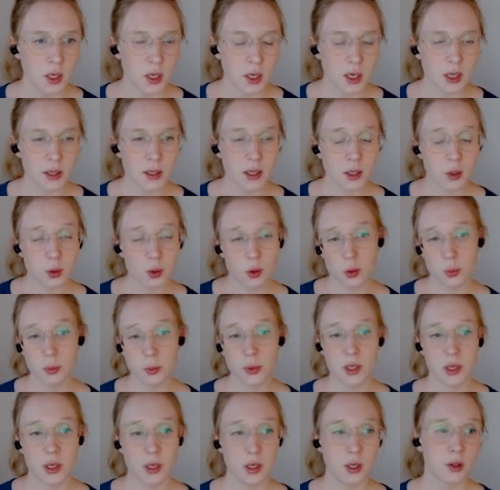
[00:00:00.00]
And that could
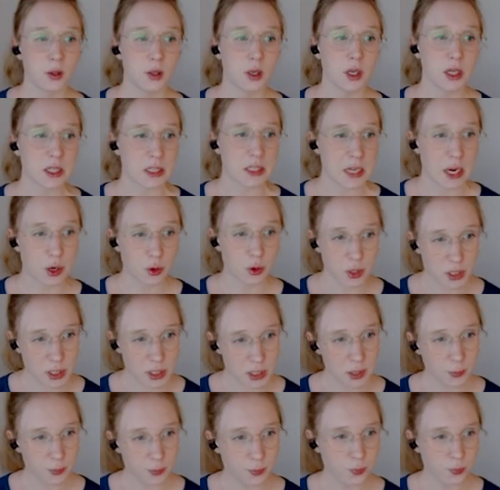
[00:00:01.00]
be either
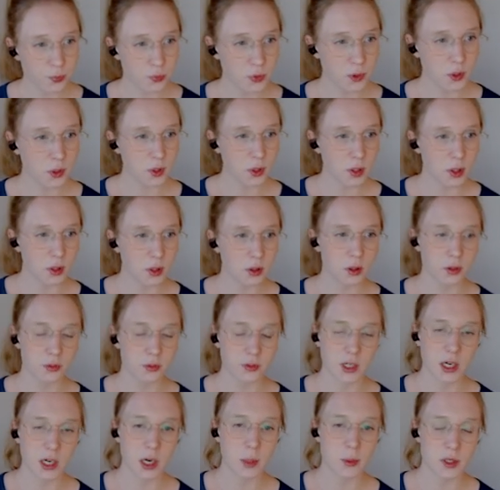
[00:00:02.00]
integrity, and a lot of
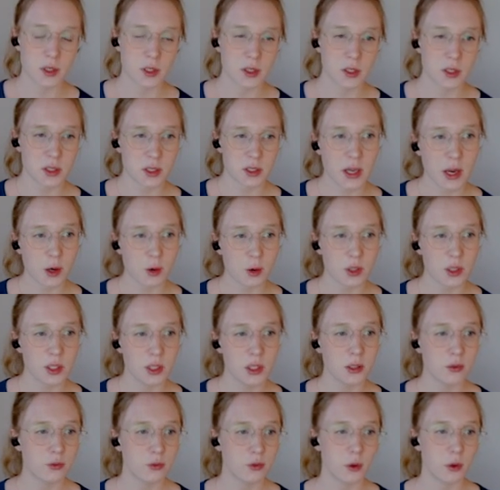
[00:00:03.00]
times it's
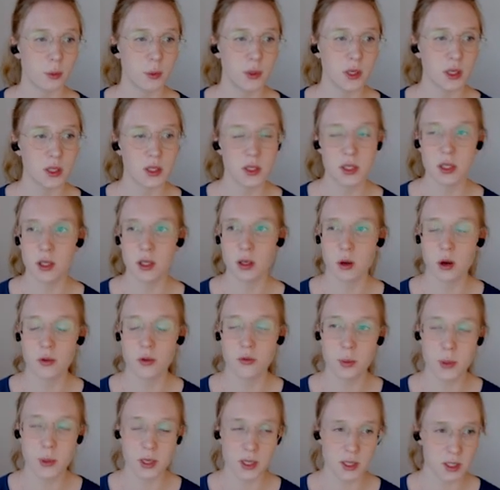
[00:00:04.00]
integrity for PLC
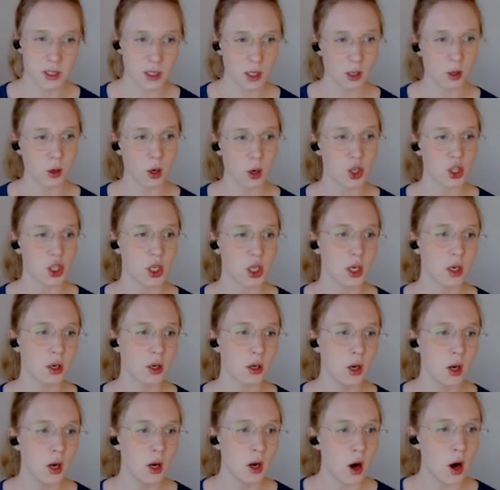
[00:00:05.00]
of PLC logic,
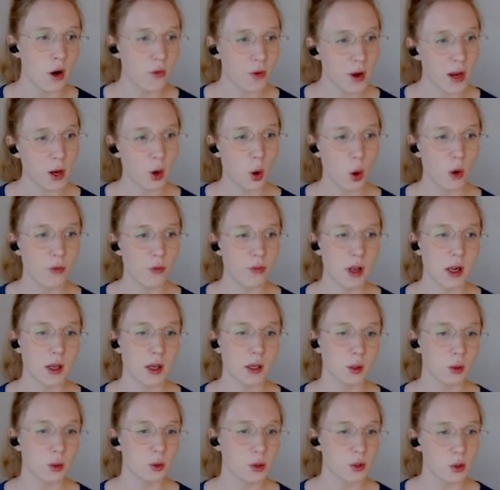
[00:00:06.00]
of IO
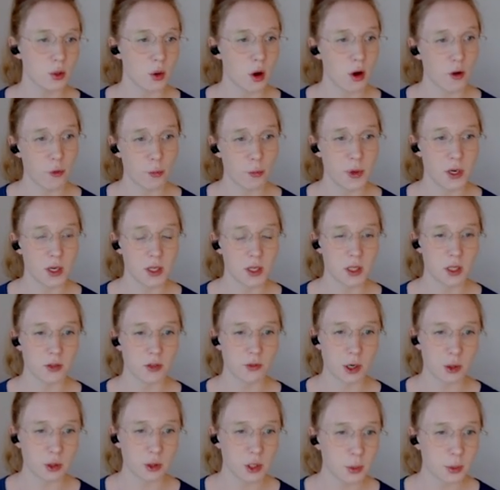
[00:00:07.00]
values, or of PLC
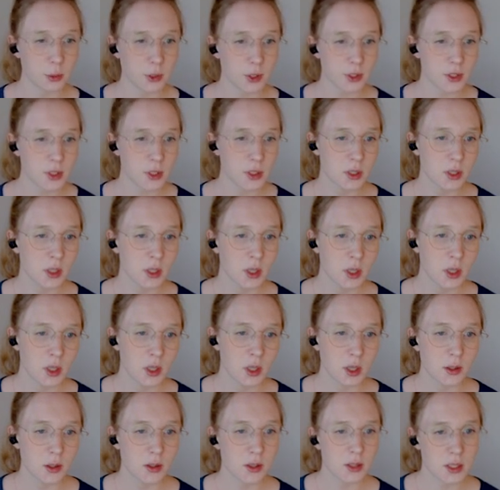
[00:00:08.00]
variables.
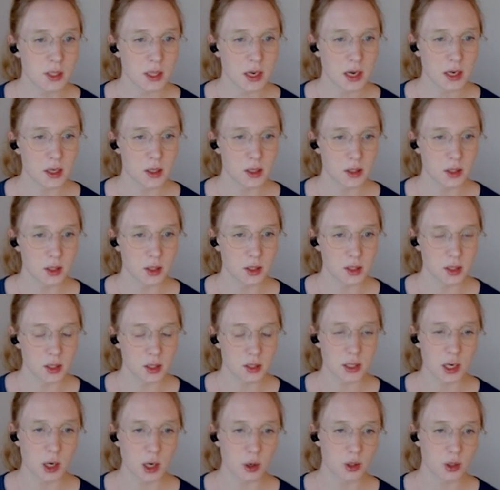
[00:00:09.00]
In this case, it's
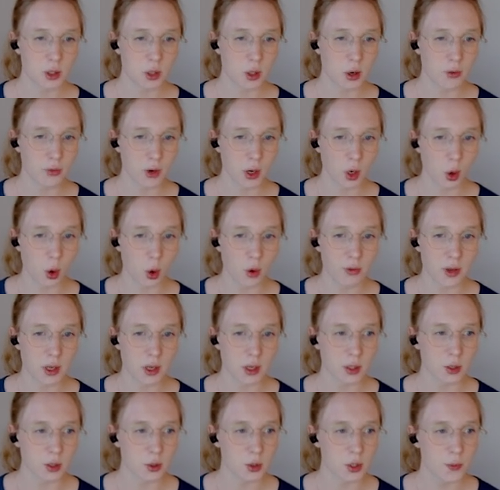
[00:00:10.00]
integrity of IO
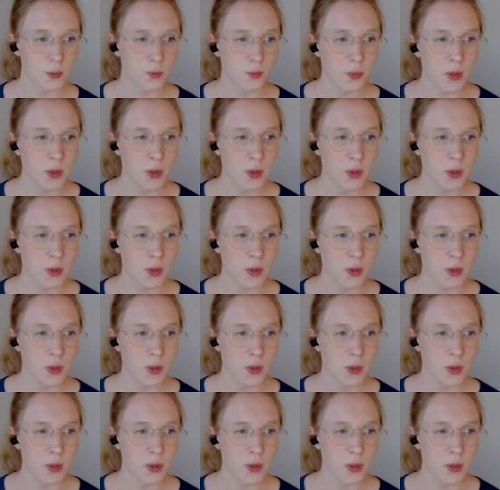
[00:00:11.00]
values.